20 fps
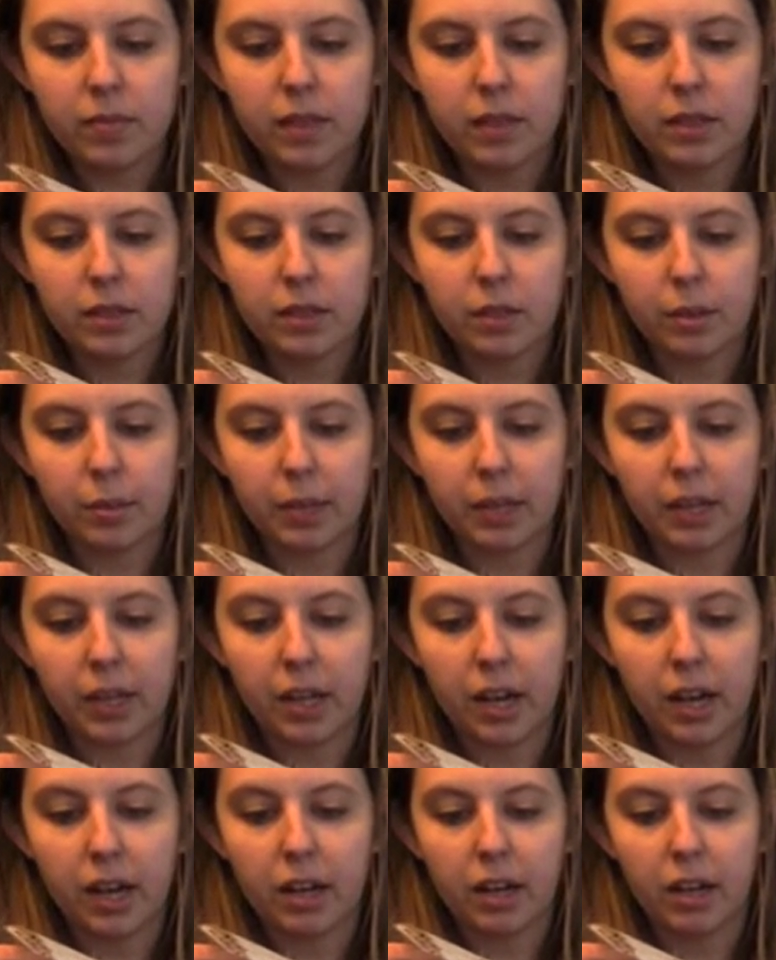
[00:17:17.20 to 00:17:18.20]
And so I'm going to
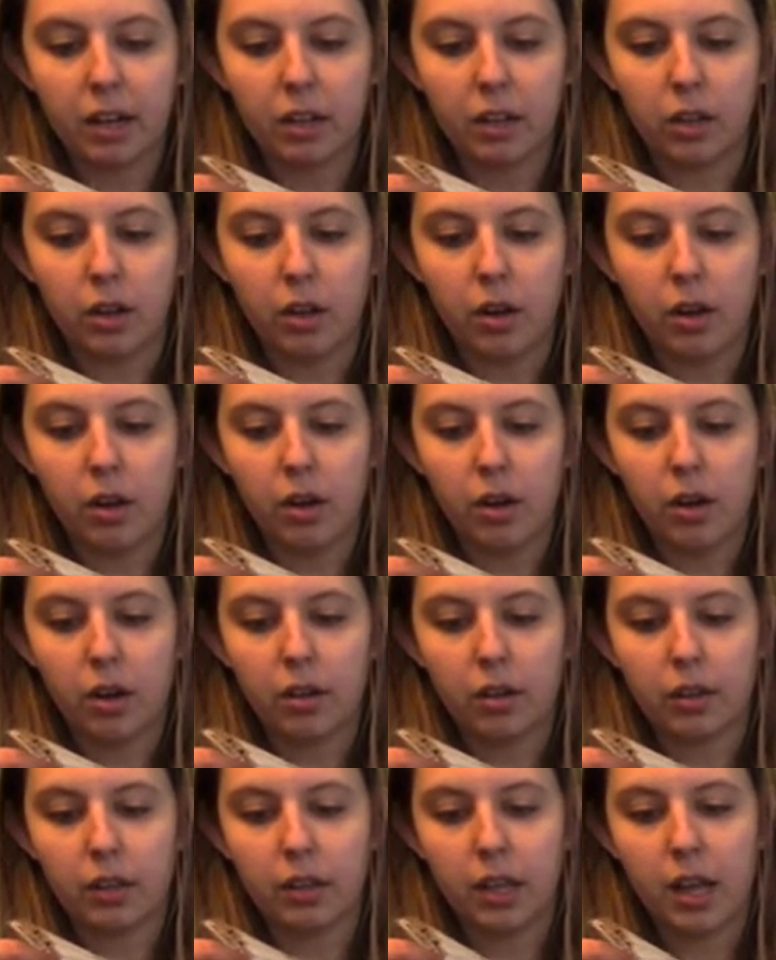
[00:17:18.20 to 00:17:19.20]
cut along
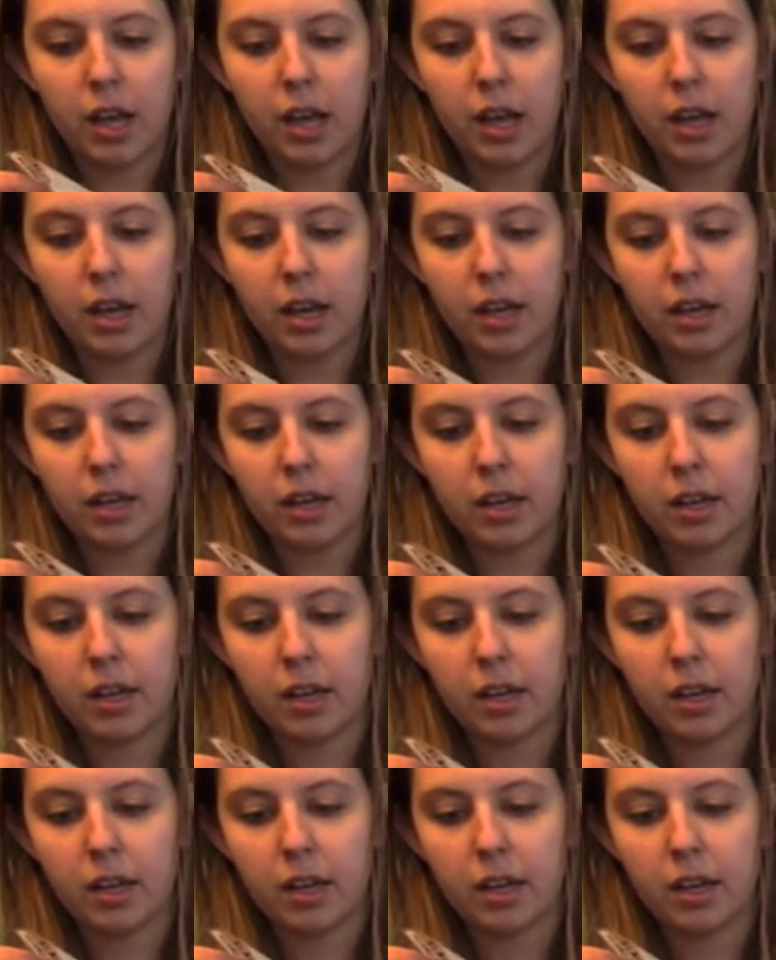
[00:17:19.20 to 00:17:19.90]
the line.